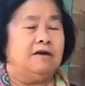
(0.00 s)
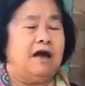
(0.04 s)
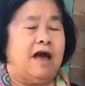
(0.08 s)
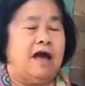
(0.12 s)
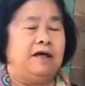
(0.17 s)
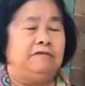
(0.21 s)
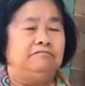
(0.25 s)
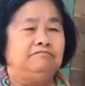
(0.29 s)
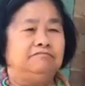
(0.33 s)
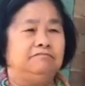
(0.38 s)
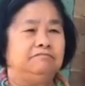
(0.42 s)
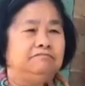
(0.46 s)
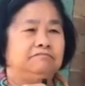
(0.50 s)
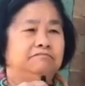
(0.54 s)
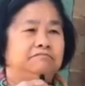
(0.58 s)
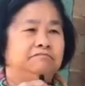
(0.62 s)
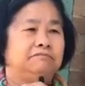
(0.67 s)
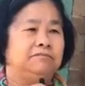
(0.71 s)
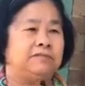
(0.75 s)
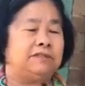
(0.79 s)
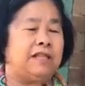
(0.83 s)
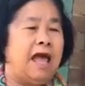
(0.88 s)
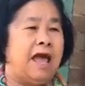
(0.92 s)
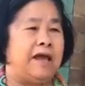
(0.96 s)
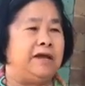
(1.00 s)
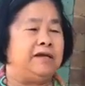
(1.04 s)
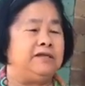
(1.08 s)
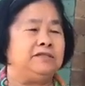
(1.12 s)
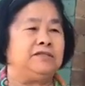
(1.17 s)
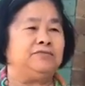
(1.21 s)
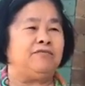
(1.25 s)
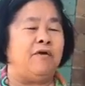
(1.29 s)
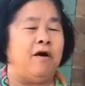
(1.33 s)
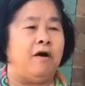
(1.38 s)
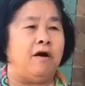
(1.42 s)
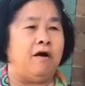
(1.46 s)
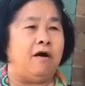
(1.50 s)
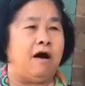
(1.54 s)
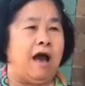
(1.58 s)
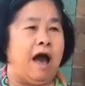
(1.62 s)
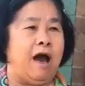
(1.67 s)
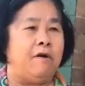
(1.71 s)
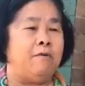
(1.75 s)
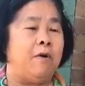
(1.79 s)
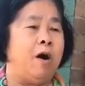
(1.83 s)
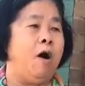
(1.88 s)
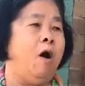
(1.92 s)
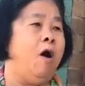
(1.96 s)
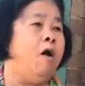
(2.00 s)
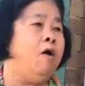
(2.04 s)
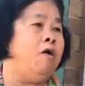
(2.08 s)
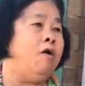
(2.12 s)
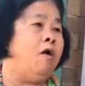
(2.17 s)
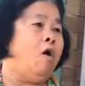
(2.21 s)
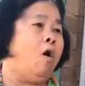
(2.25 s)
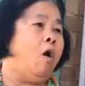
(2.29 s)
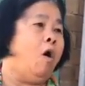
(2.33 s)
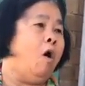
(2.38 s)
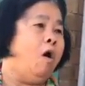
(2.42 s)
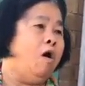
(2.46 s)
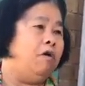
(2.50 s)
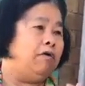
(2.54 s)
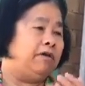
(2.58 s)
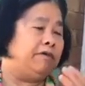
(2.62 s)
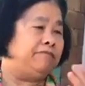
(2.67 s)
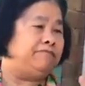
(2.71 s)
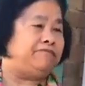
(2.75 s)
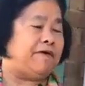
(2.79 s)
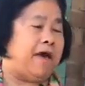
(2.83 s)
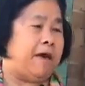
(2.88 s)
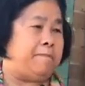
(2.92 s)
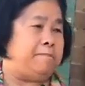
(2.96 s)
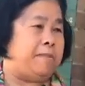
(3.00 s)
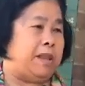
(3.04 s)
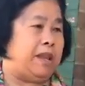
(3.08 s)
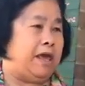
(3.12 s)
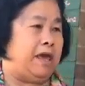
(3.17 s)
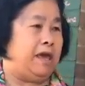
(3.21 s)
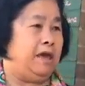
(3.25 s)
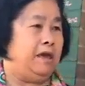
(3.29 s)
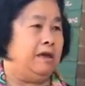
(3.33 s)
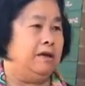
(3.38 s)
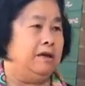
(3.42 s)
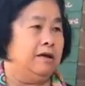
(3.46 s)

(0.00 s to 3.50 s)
And that is for our whole oral family.